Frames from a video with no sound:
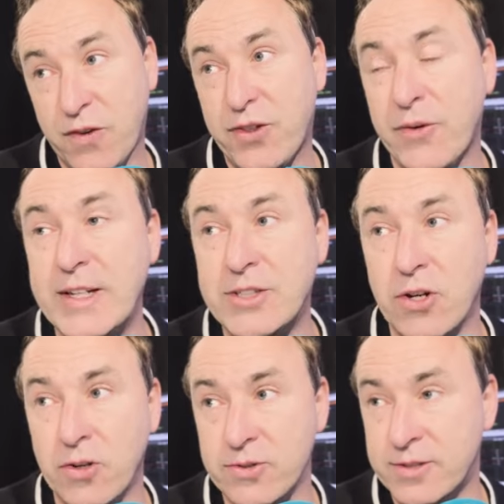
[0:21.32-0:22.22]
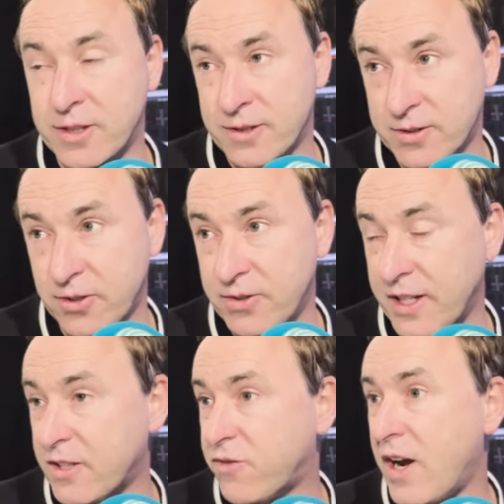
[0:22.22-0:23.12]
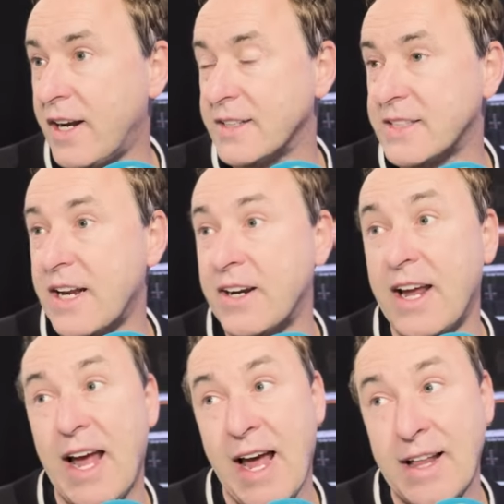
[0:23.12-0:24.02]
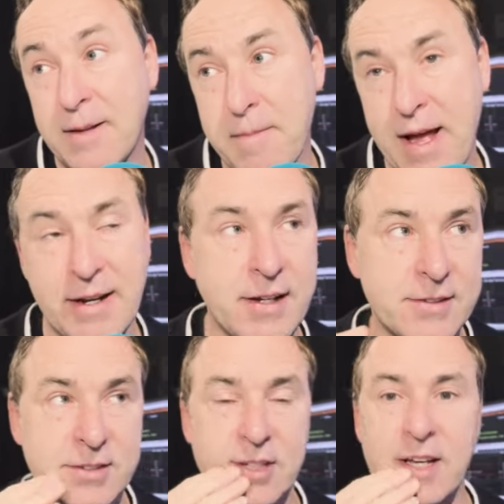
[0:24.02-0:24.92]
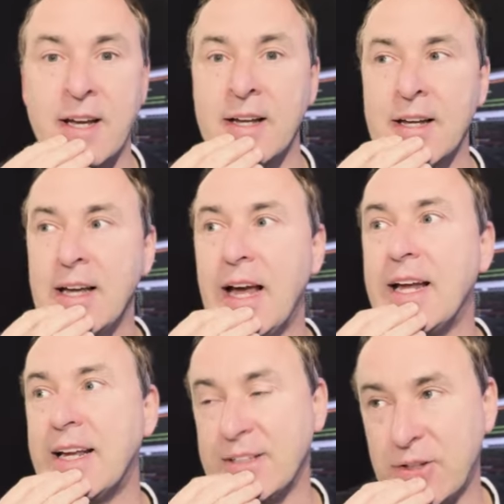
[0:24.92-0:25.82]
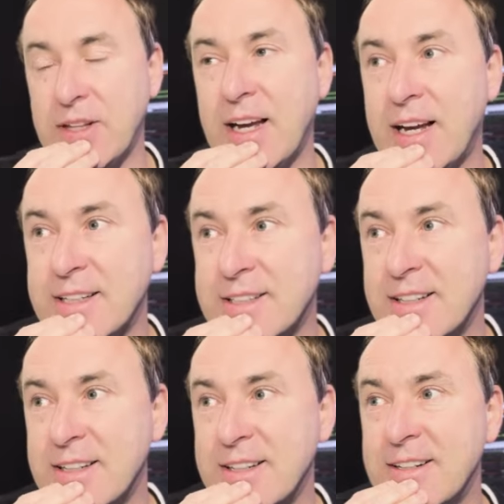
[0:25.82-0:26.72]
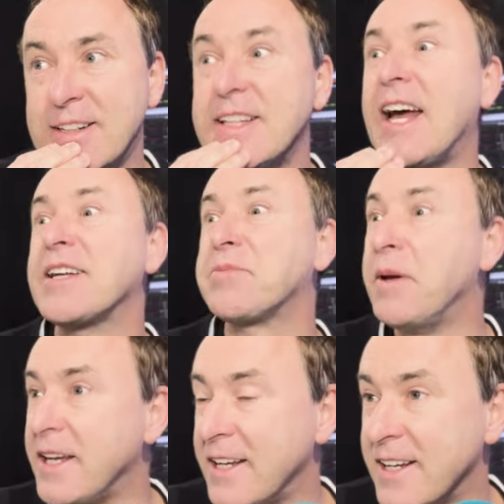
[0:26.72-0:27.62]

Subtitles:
for 3 shows. So next Friday, Saturday, and the matinee on Sunday. And guess who they asked? They asked me.